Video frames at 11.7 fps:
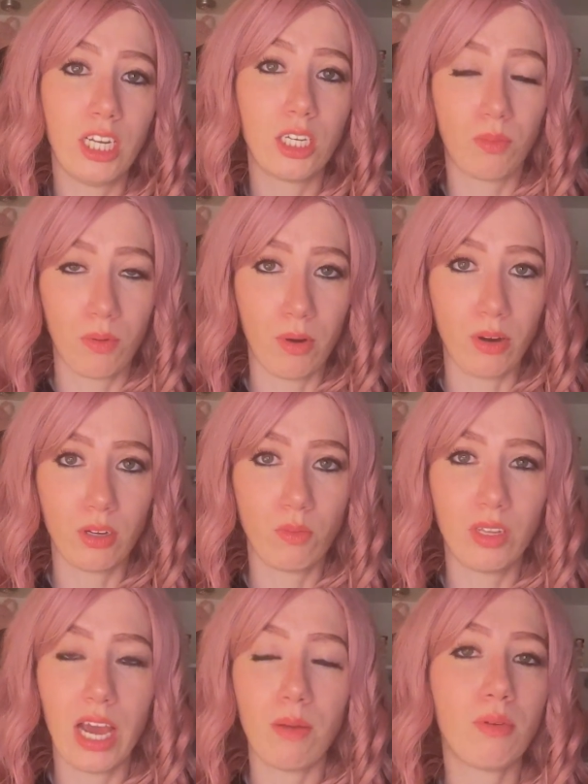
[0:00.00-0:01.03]
to promote.
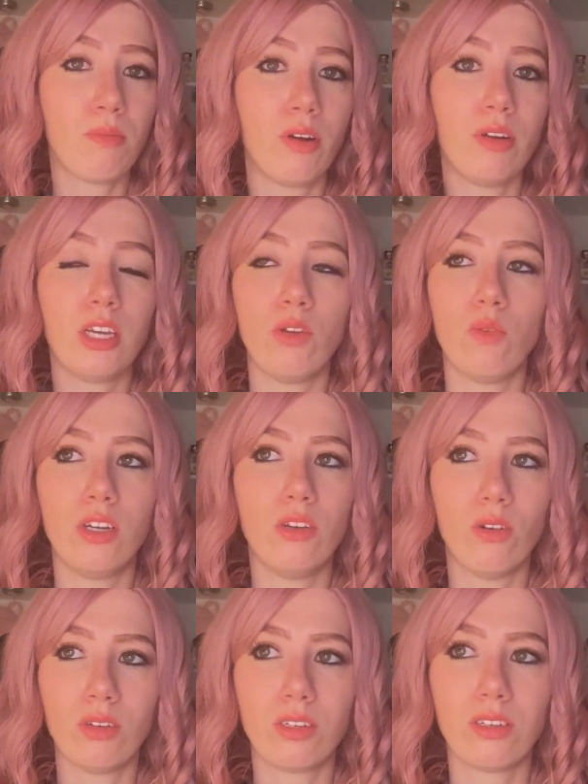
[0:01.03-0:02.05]
Without promoting, you are
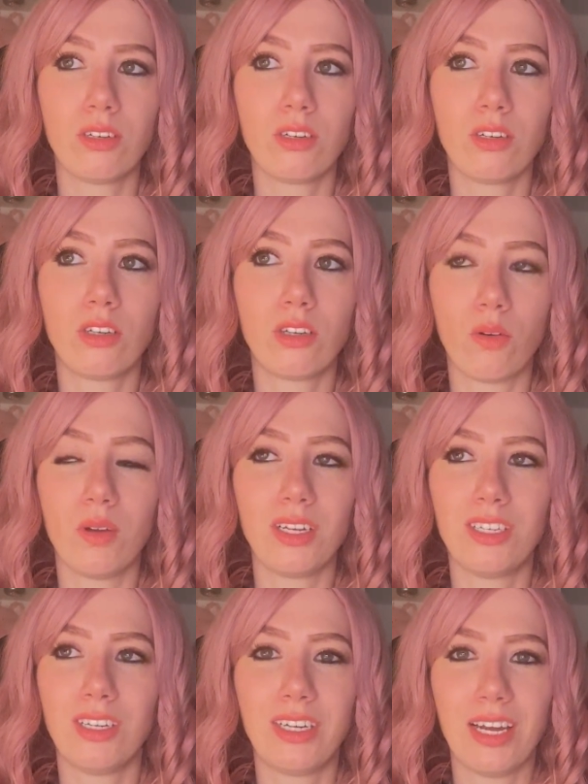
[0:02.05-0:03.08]
not going
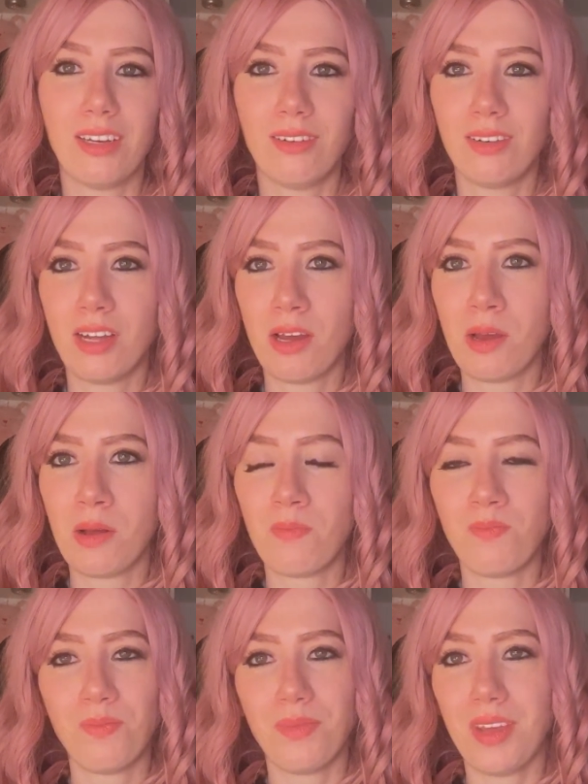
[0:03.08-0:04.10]
to get
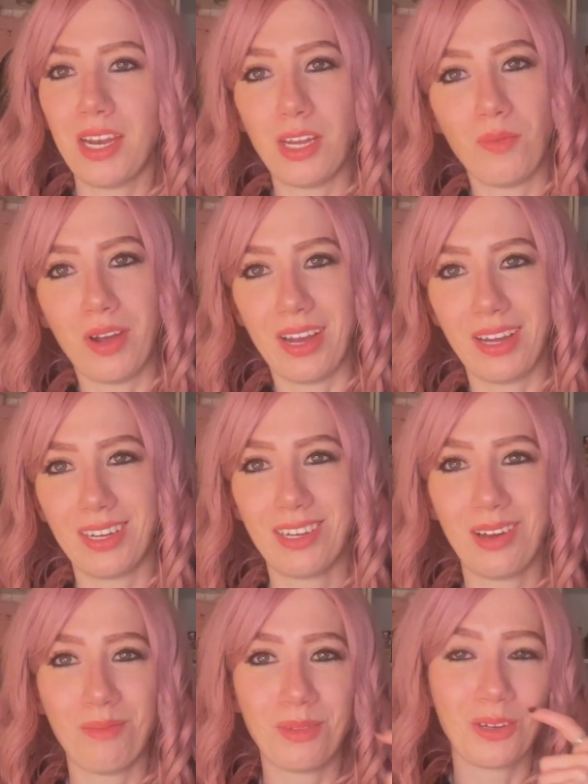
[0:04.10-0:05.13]
anywhere.
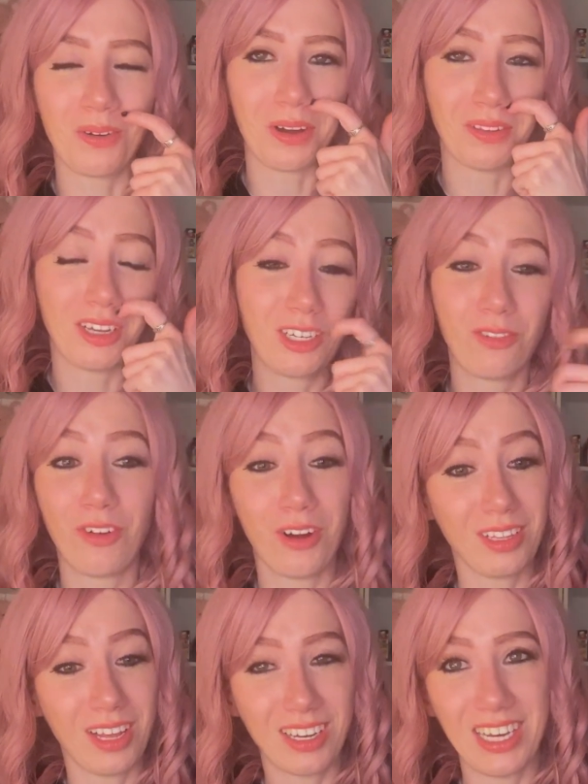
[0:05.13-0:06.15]
I'm sorry, unless you're very
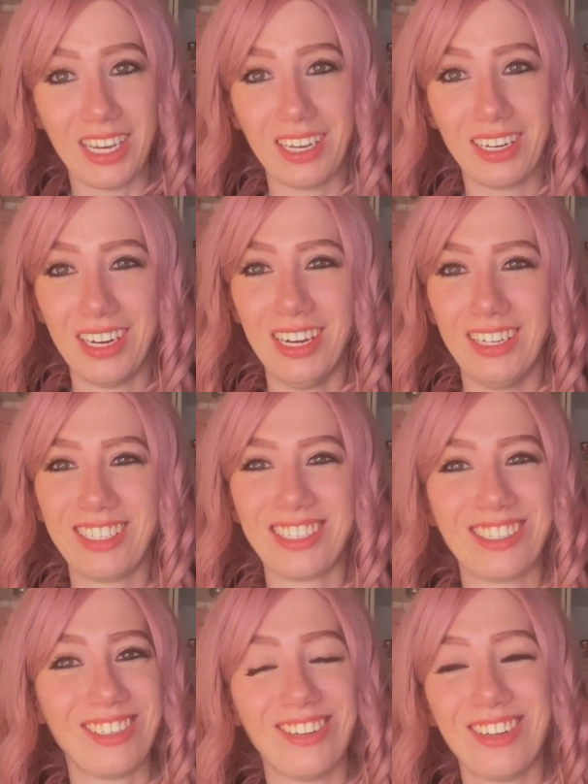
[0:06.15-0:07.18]
lucky. It's
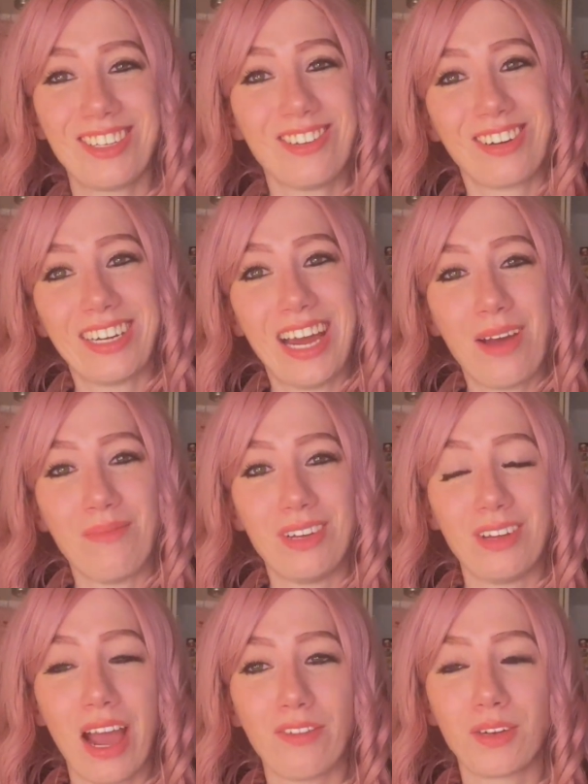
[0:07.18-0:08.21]
not going to happen.
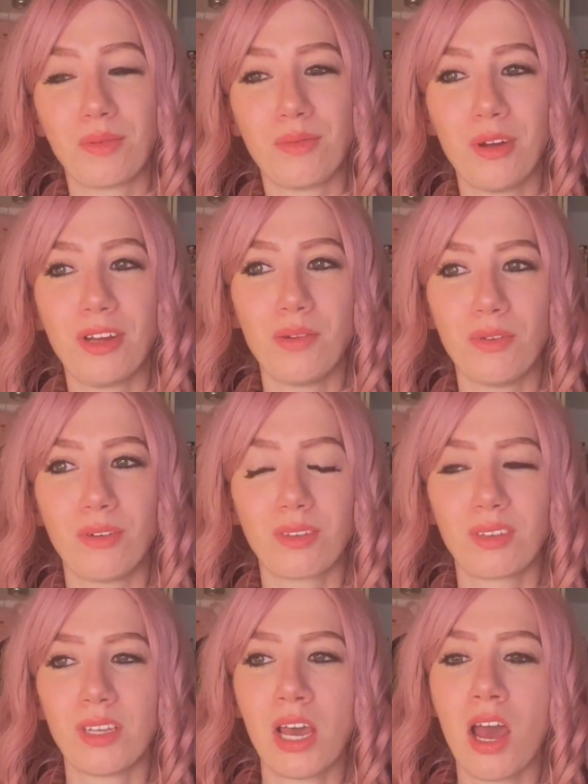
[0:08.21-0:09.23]
You have to promote your
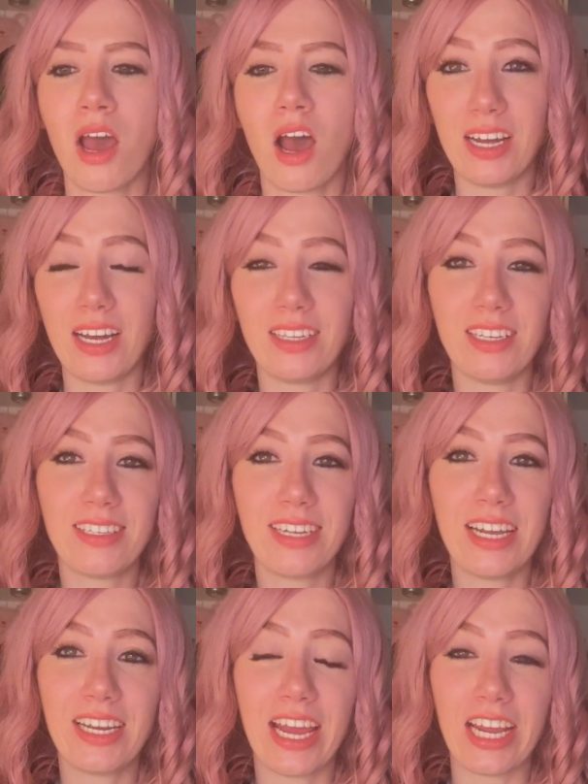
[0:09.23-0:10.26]
books. In this
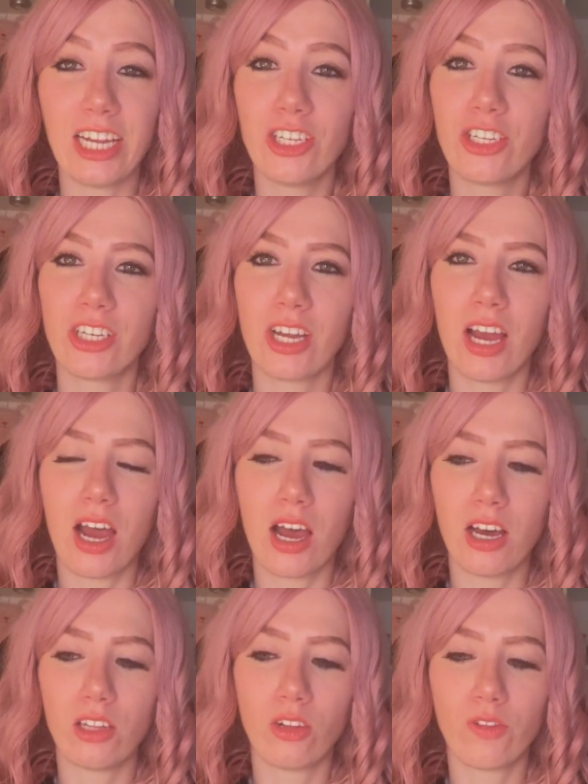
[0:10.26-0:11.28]
day and age,
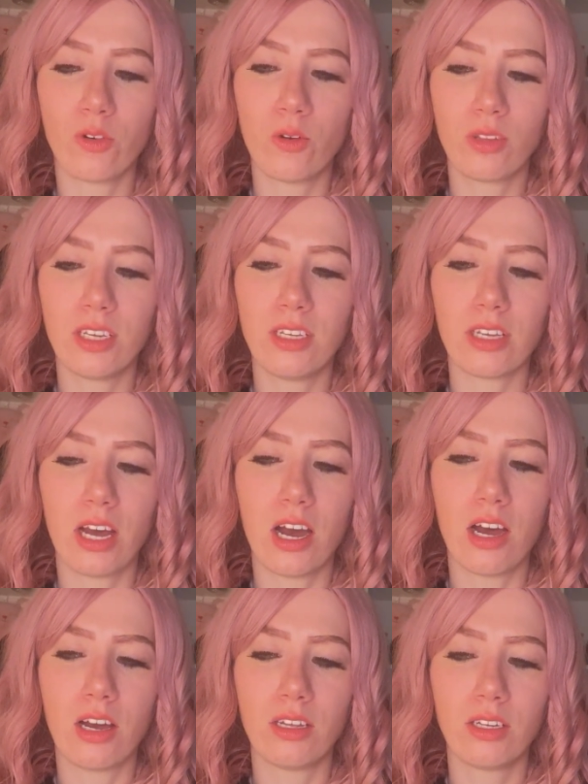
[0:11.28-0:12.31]
a lot of authors
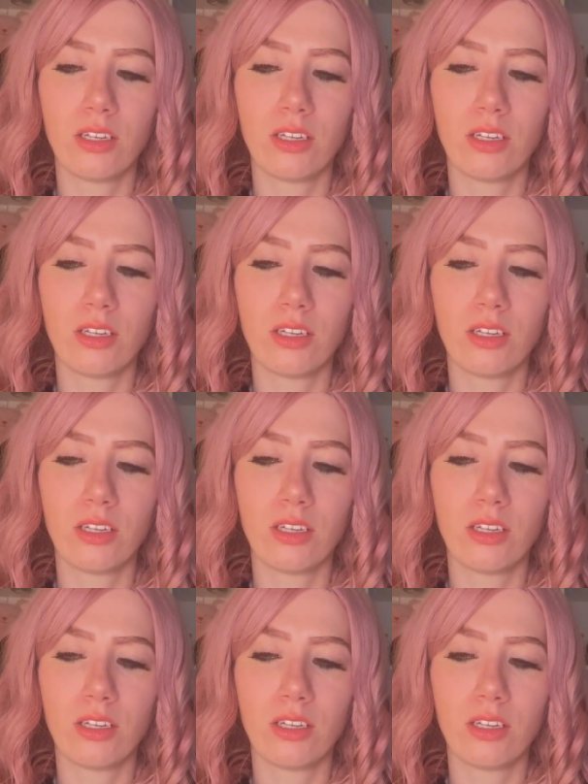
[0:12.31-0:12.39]
are